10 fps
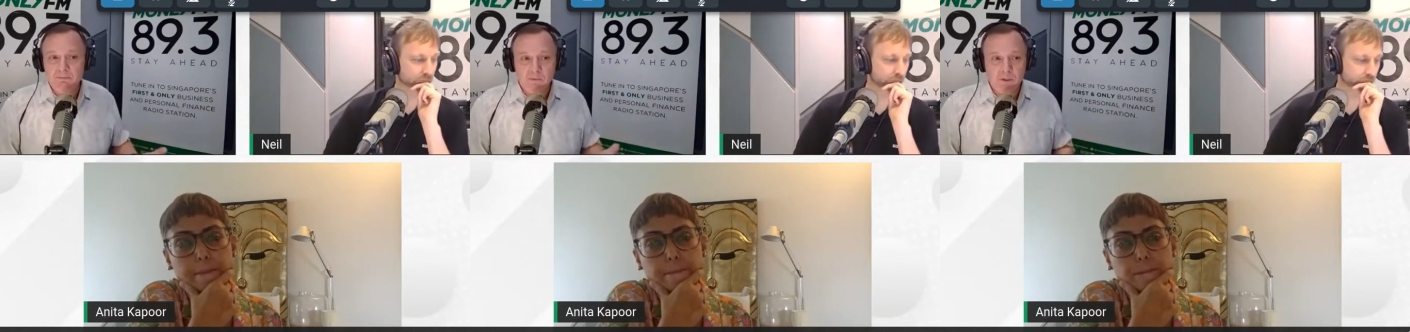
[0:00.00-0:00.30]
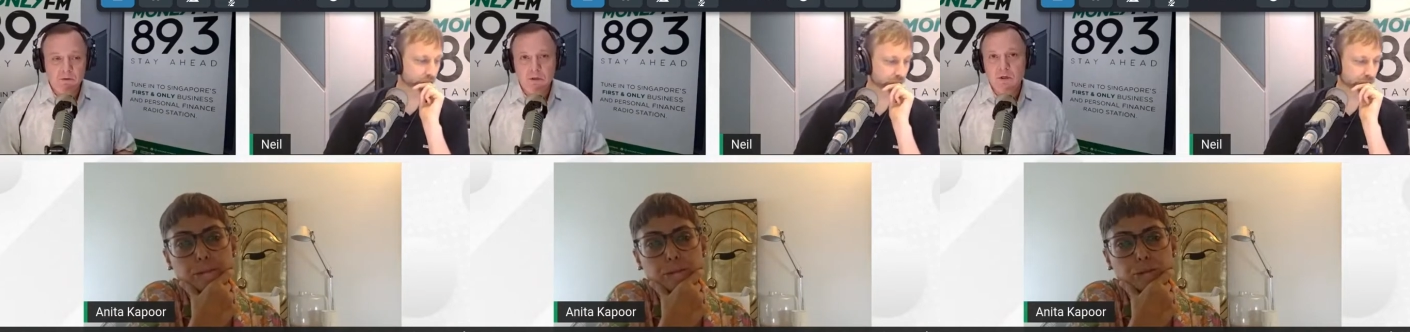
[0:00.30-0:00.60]
Speaker 1: you
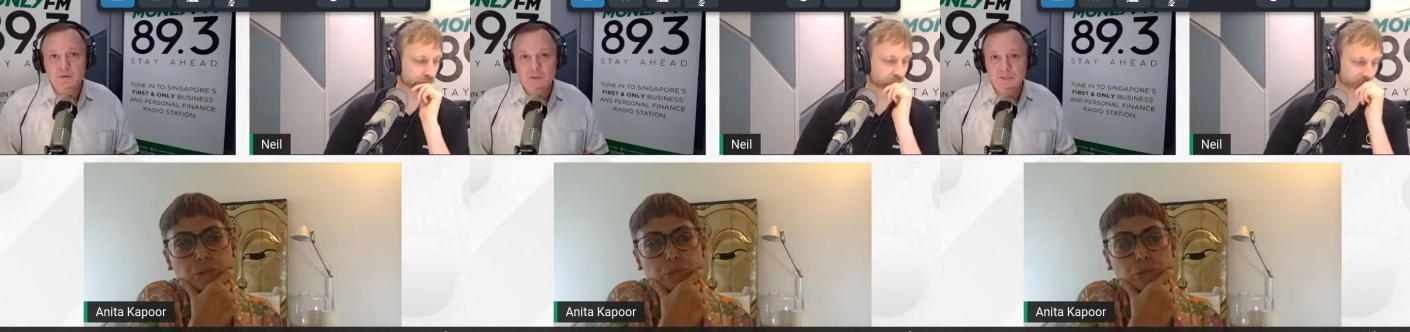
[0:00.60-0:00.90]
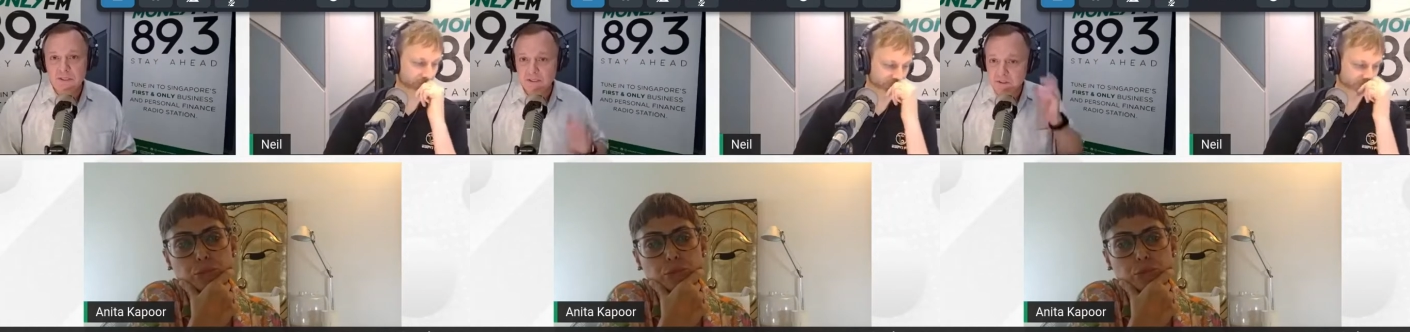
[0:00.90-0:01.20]
know countries
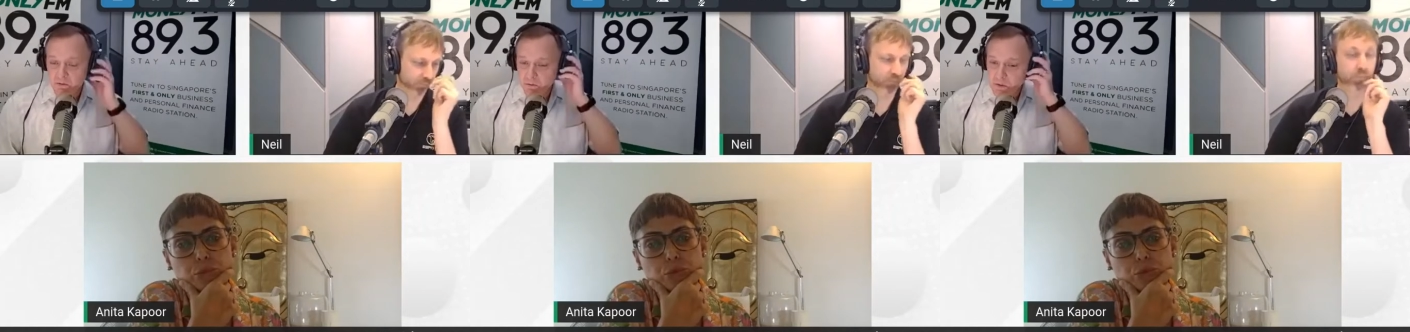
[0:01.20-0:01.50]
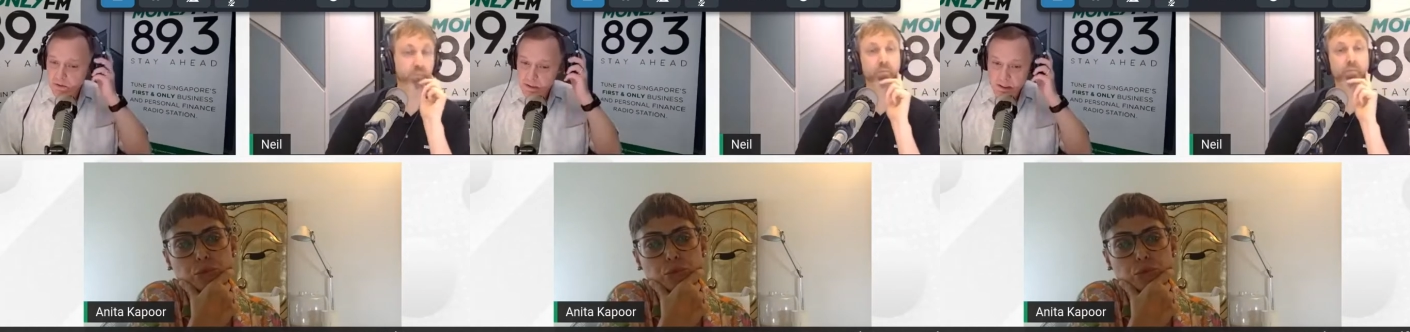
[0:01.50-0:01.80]
need to
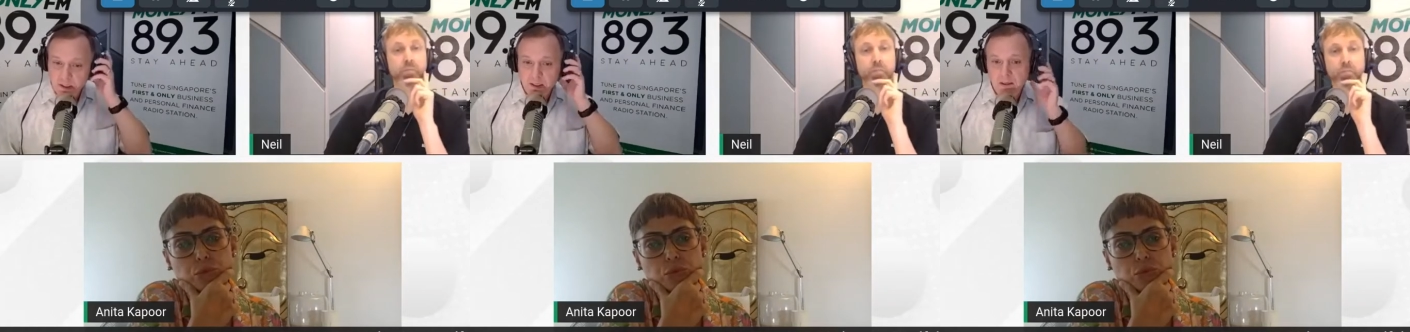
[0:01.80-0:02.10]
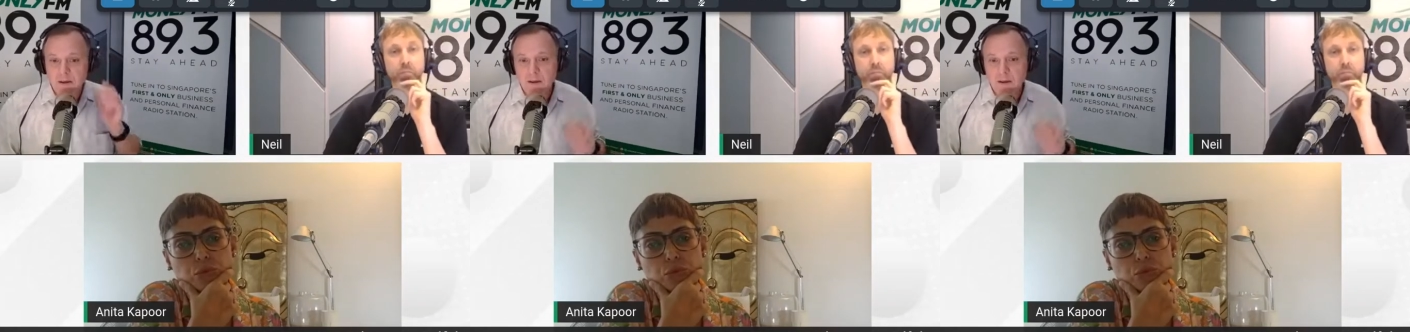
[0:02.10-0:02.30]
uh,